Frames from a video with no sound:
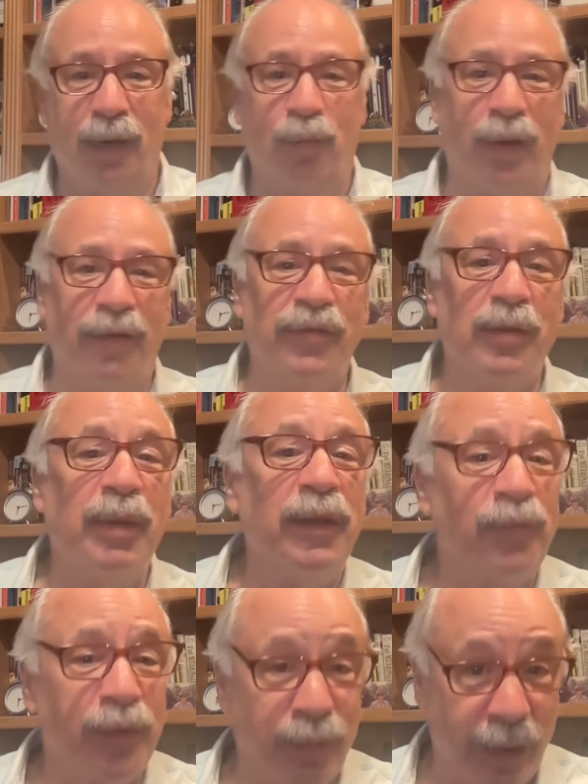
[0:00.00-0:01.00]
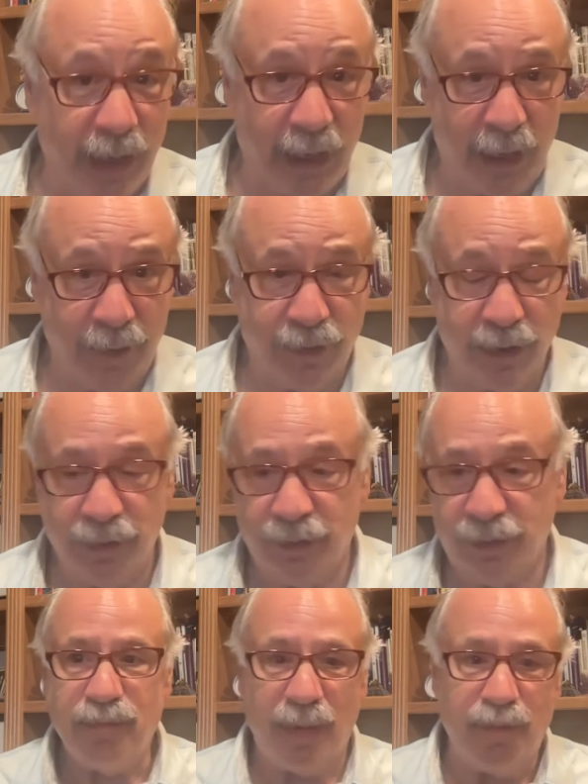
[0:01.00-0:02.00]
where have you been for 3.5
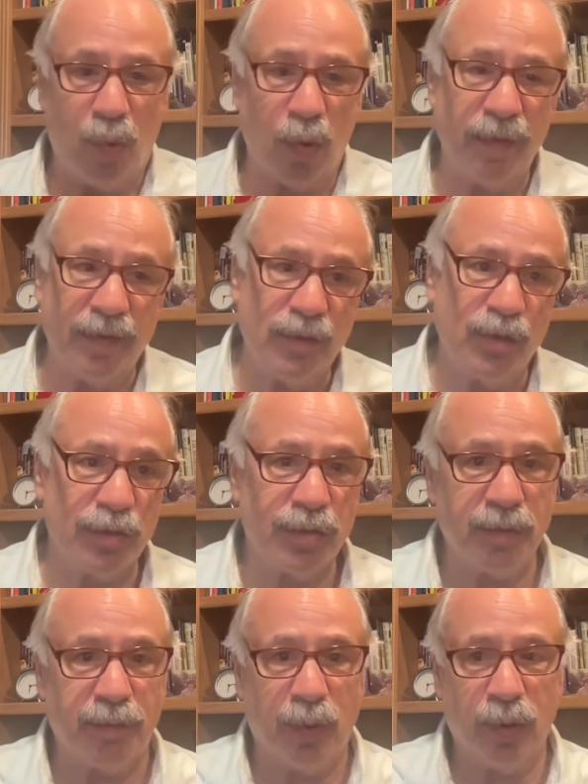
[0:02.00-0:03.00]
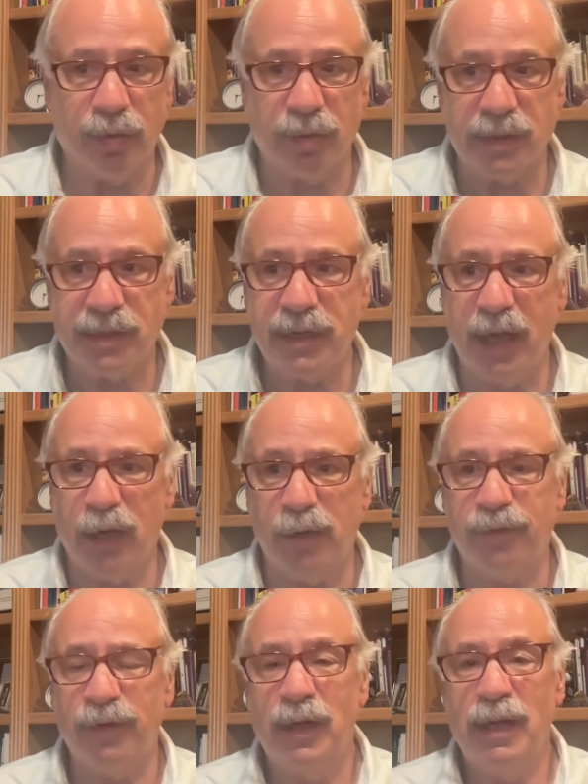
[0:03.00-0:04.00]
years? But more than just the border
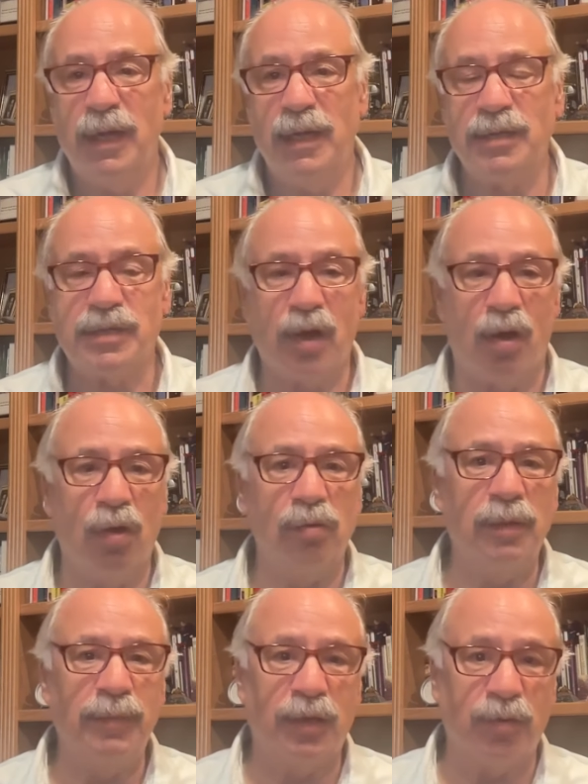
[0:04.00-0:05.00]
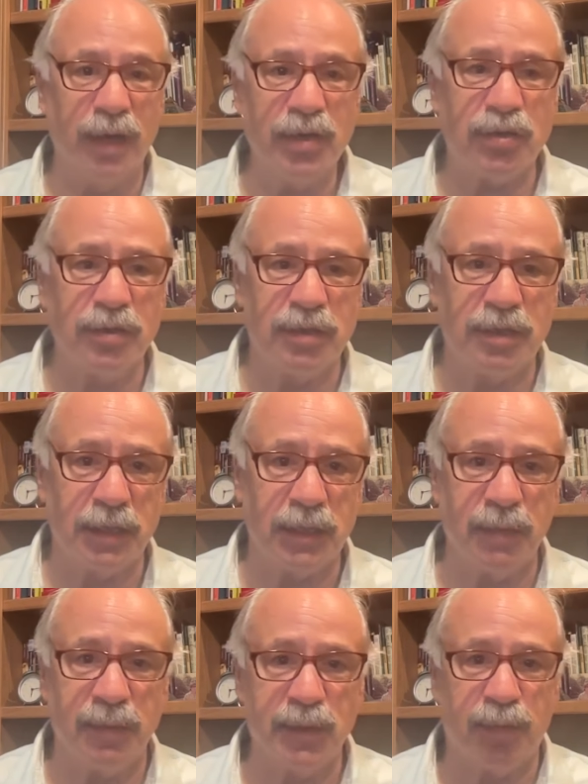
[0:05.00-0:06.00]
itself is the whole immigration
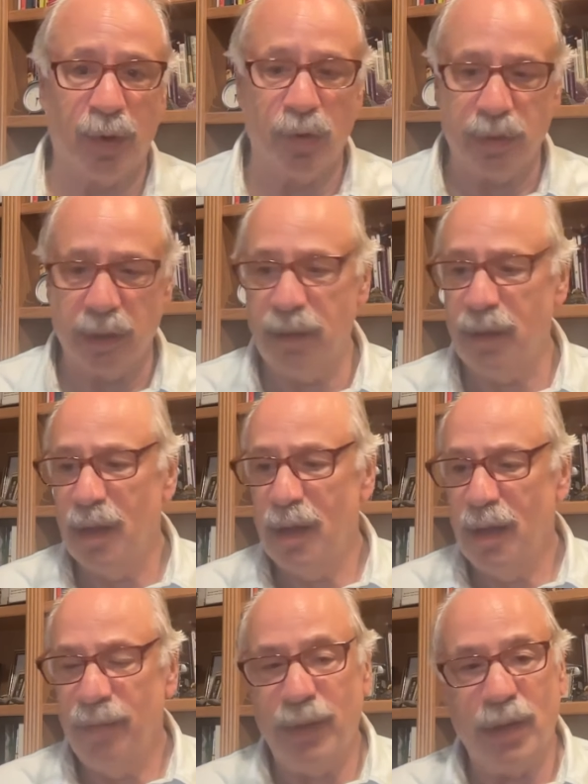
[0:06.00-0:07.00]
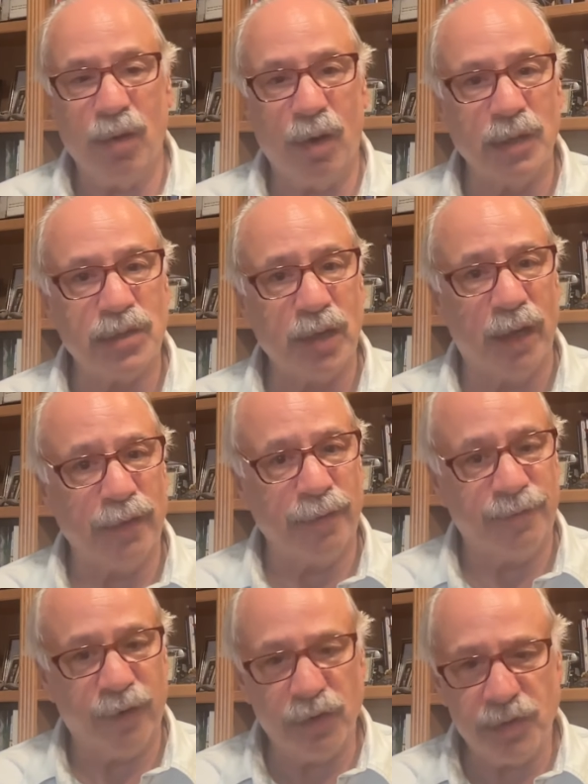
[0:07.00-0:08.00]
system is broken because on the
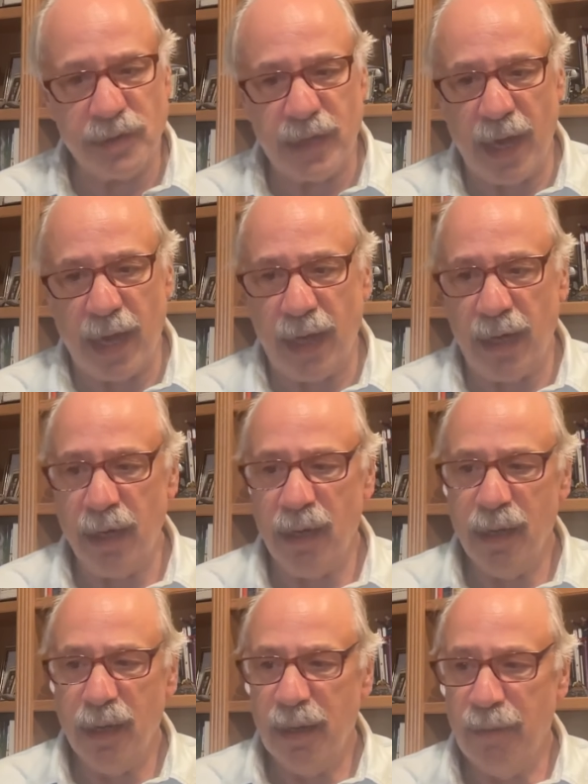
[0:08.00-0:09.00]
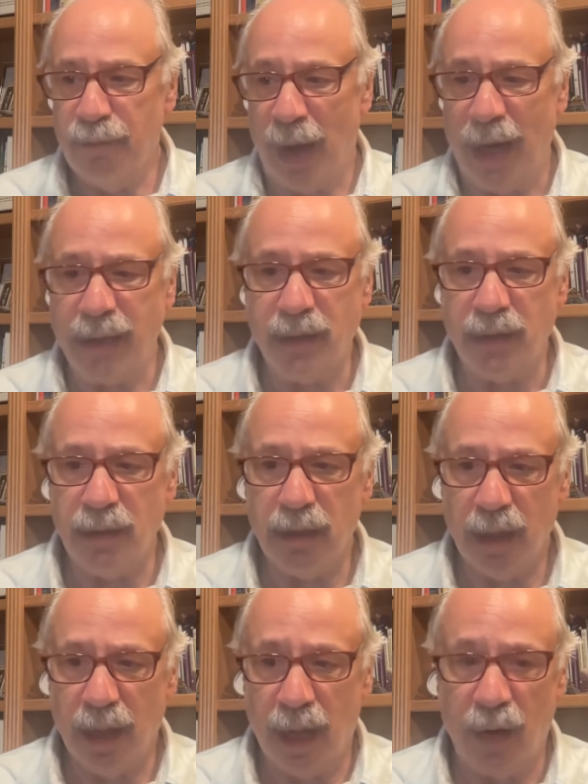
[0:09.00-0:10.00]
first day, Biden
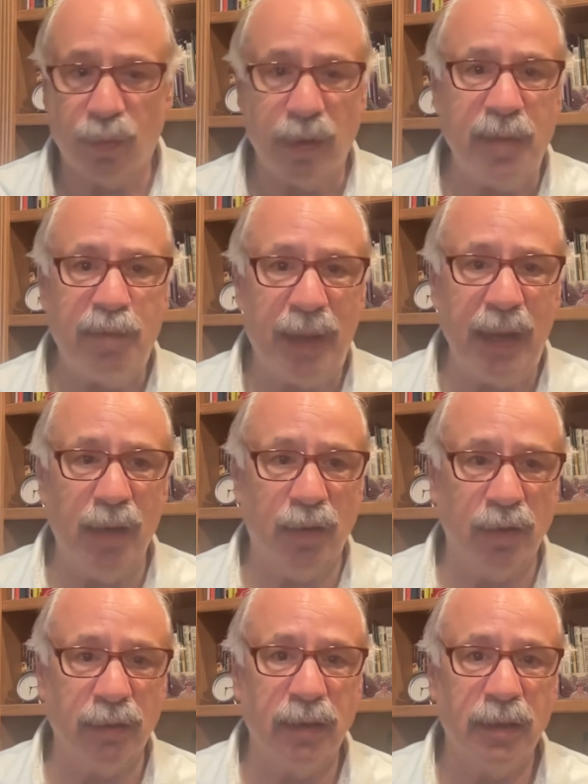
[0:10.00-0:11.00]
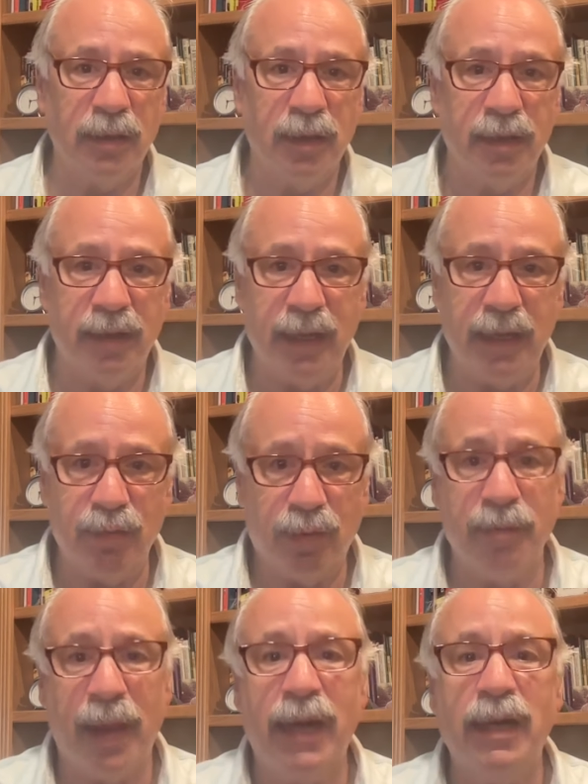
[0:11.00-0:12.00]
repealed the
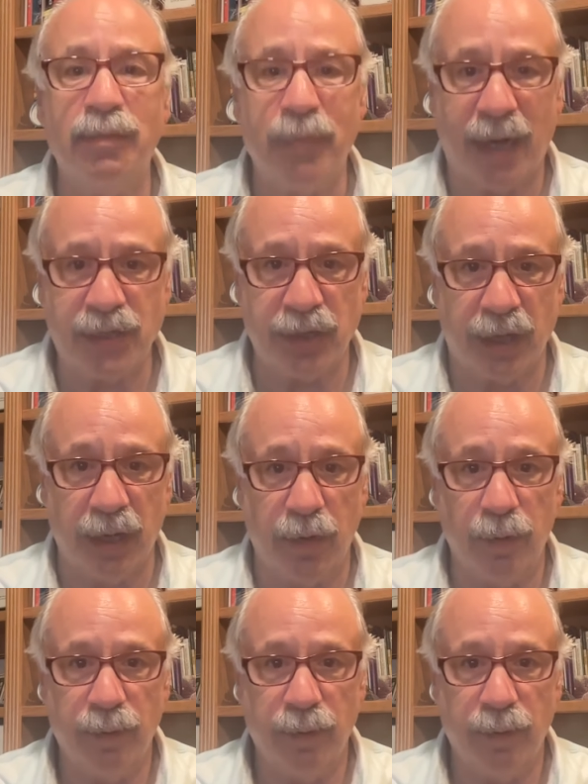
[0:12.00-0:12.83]
Remain in Mexico.